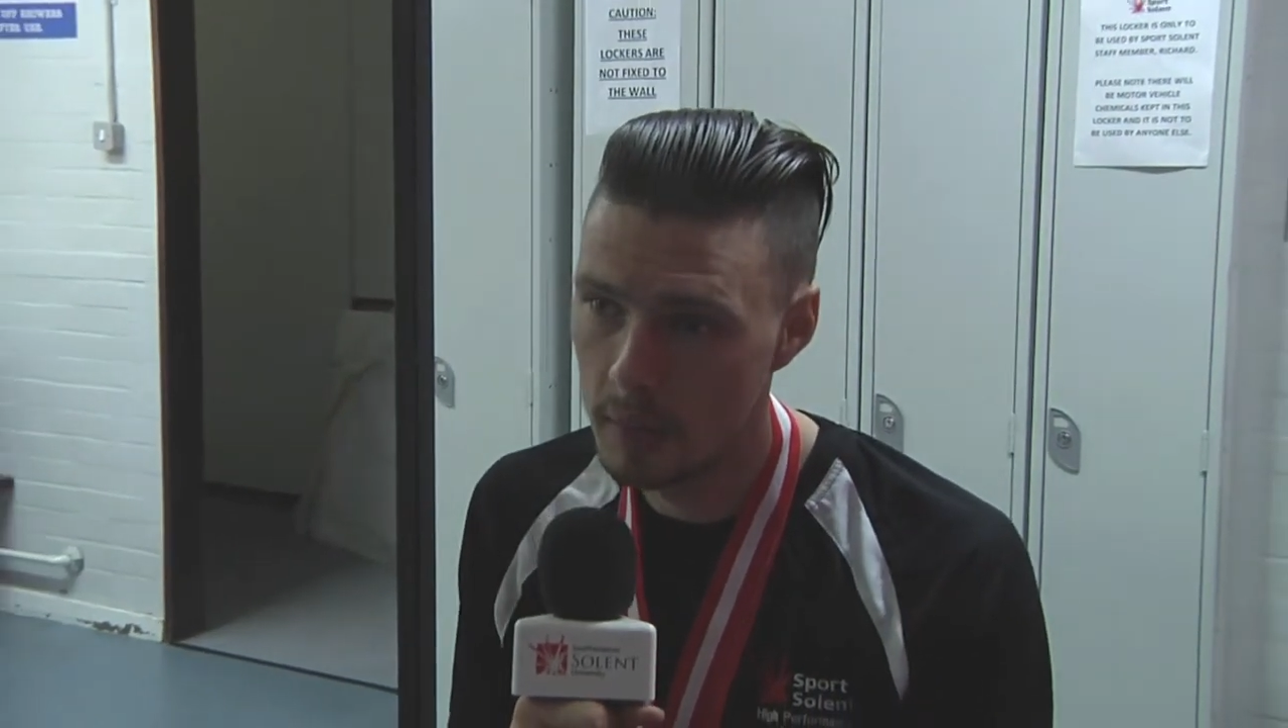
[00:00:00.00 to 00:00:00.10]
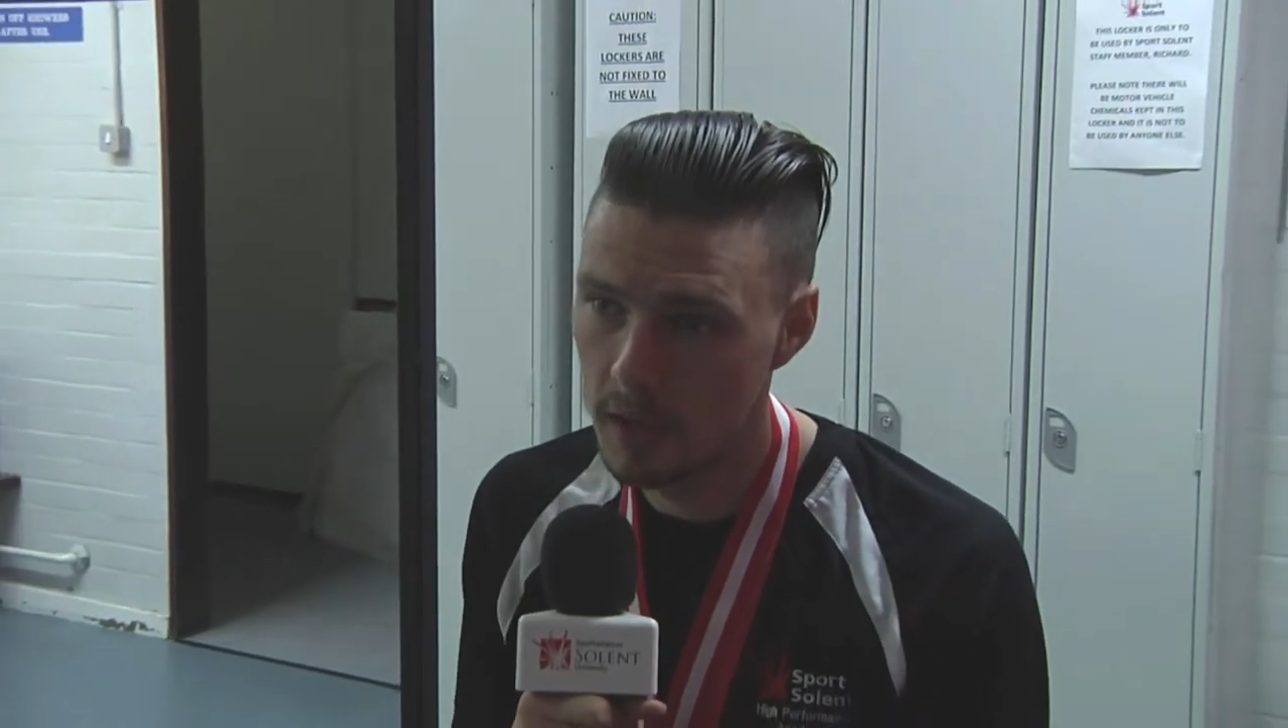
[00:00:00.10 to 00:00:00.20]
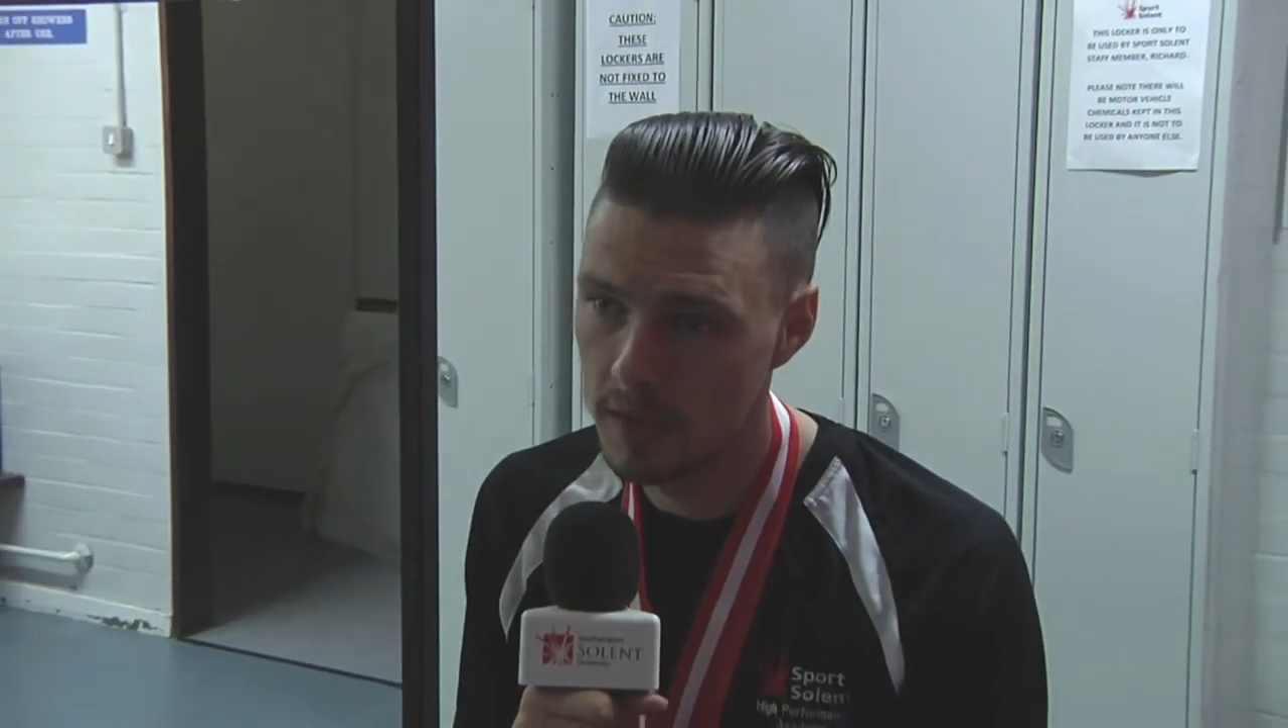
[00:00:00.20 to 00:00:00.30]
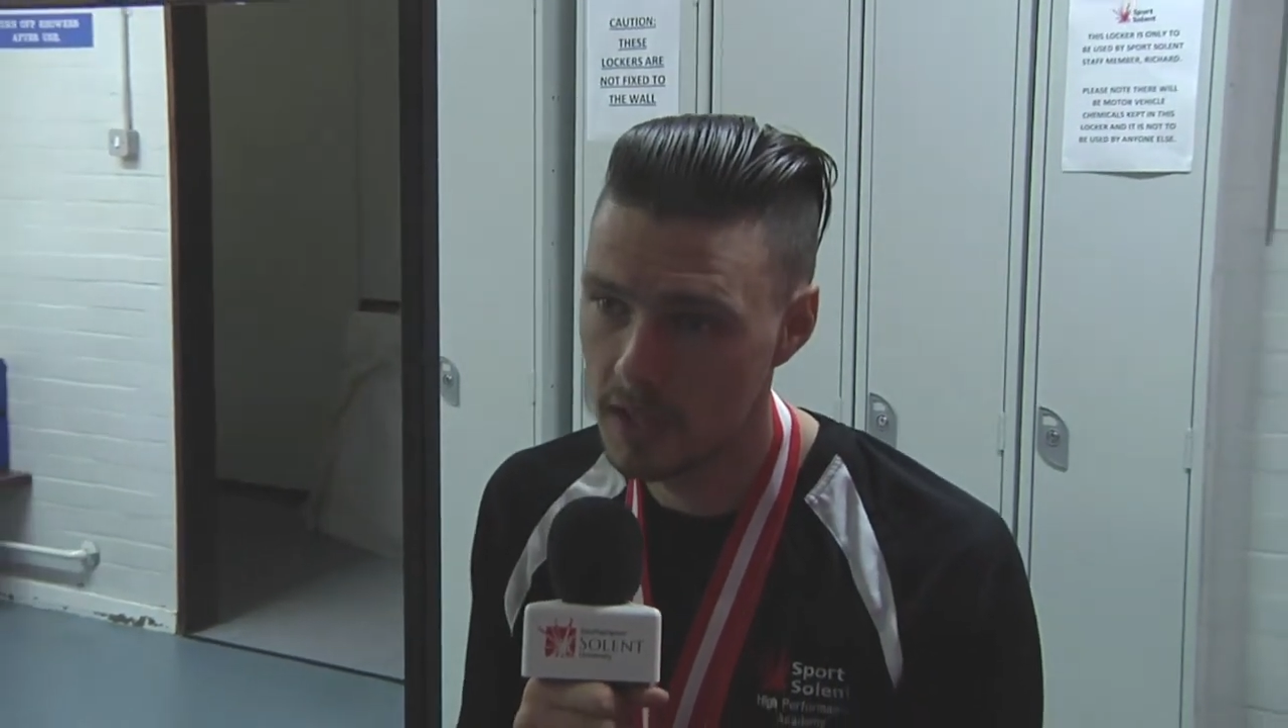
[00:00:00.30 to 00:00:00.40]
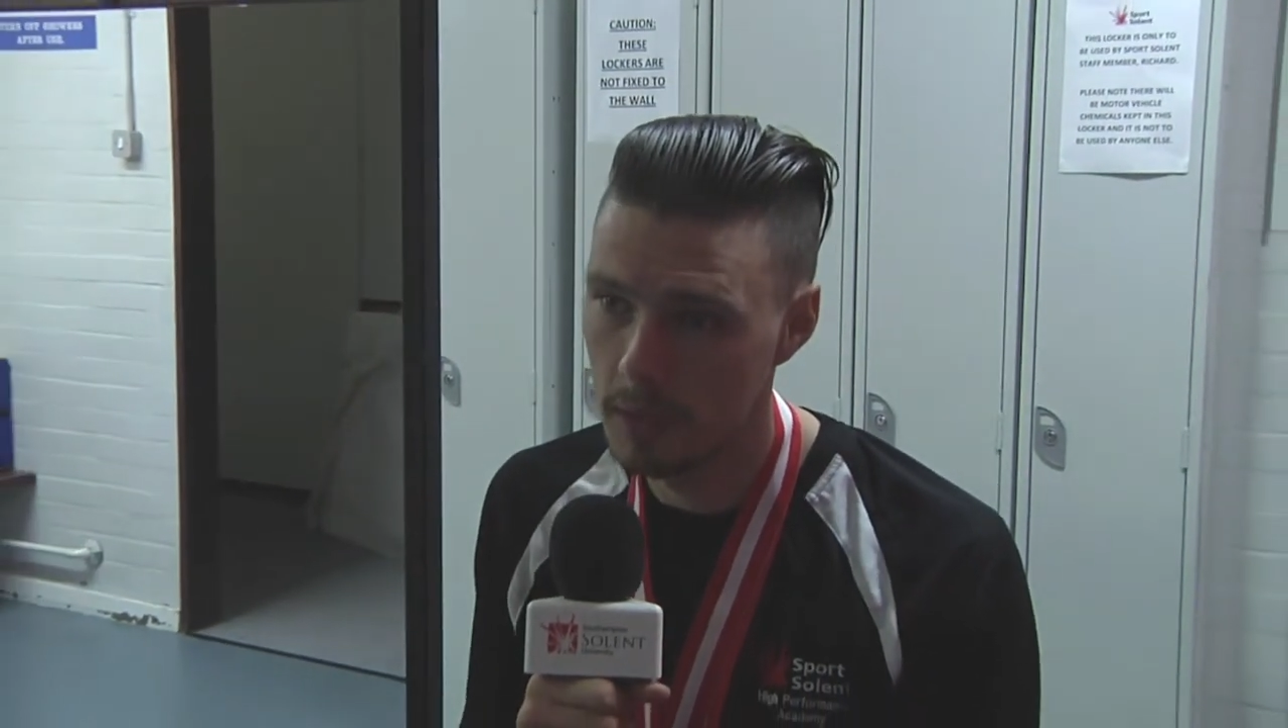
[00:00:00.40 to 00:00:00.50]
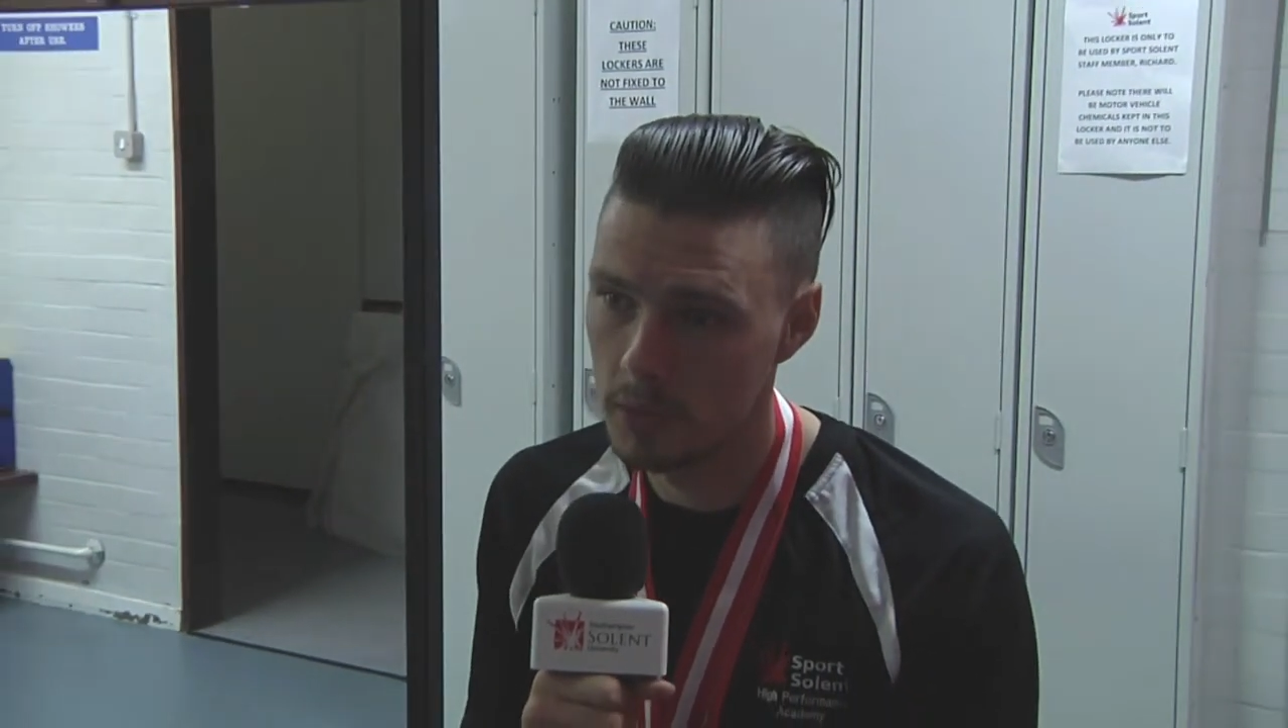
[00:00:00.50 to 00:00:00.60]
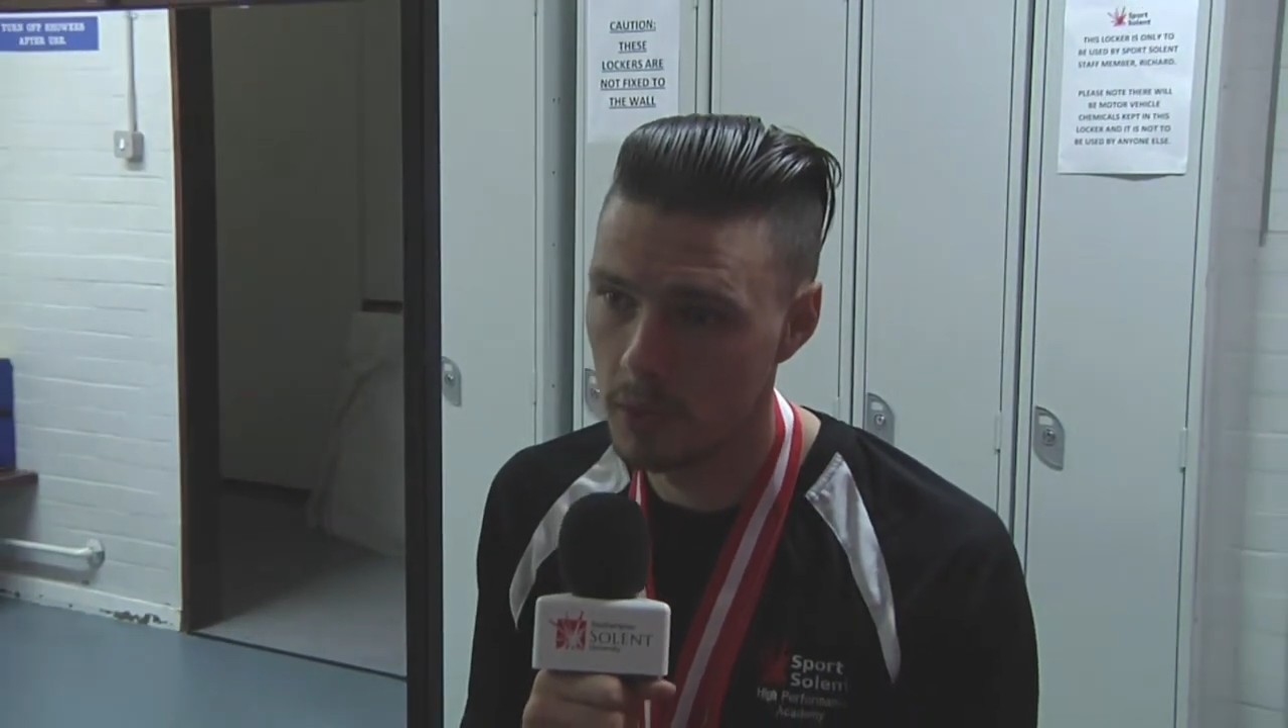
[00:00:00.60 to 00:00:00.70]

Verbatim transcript: be at the same